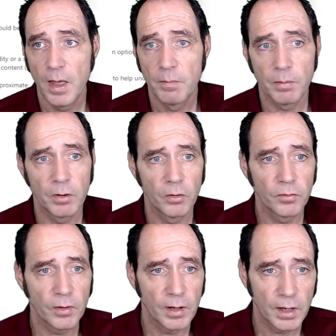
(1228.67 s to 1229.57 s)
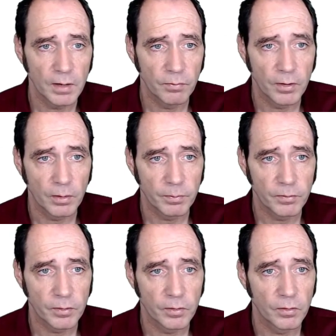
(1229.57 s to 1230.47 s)
but we also have the
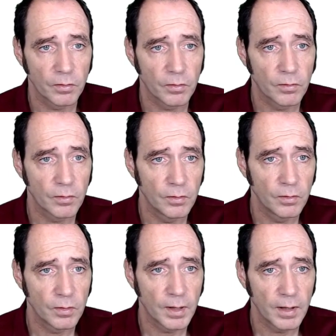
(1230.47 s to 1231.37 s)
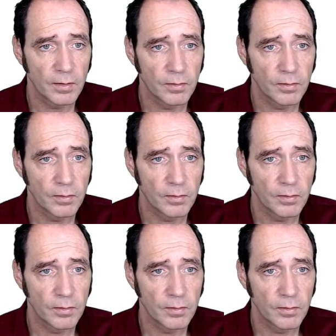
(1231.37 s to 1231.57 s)
option to get